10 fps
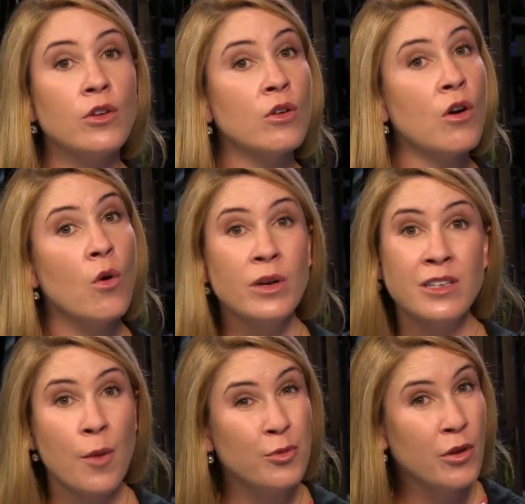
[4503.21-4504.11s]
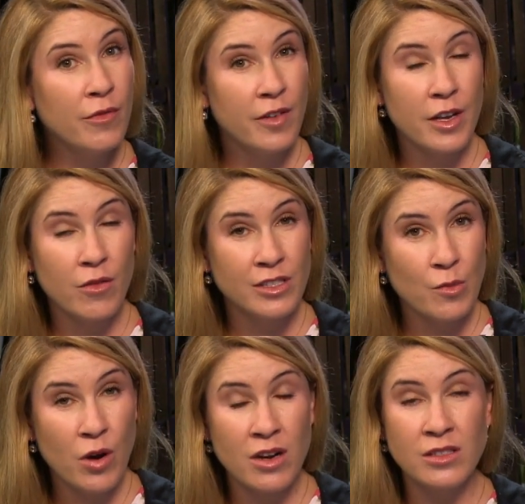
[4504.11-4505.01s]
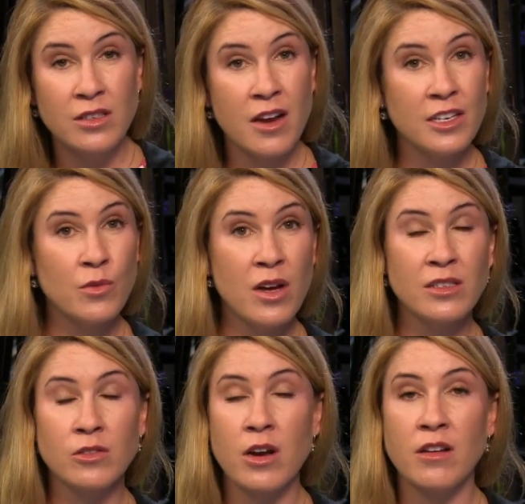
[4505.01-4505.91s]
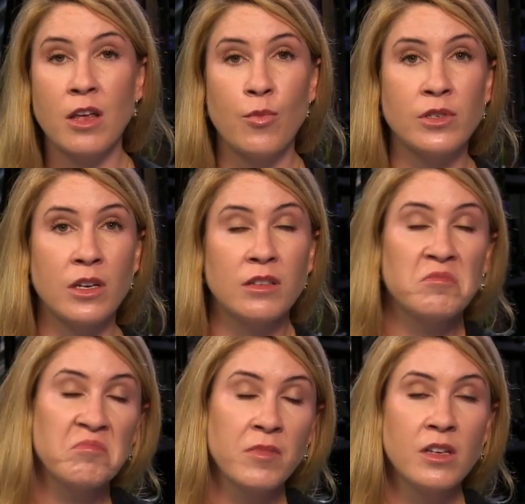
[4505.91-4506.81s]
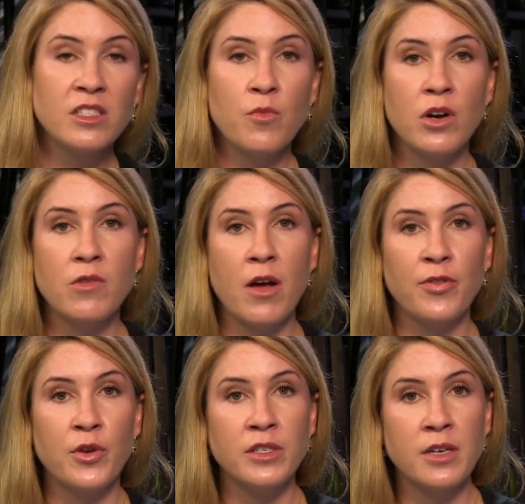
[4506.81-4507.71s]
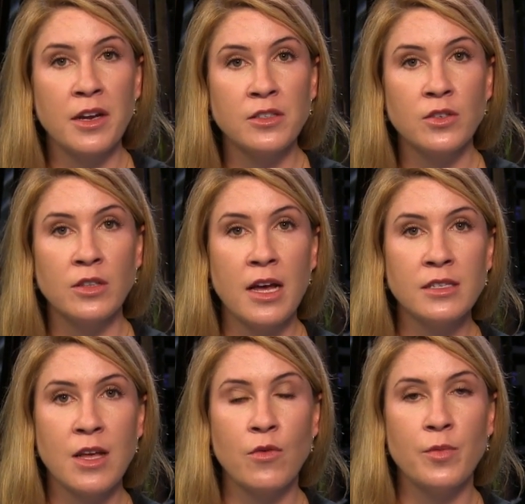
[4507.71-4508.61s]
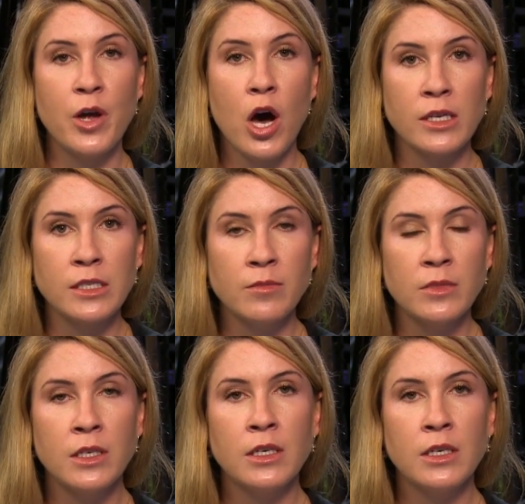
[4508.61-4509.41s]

You can always upload a video somewhere and send it to us. Try to keep it to somewhere around 30 seconds or less. That would be awesome.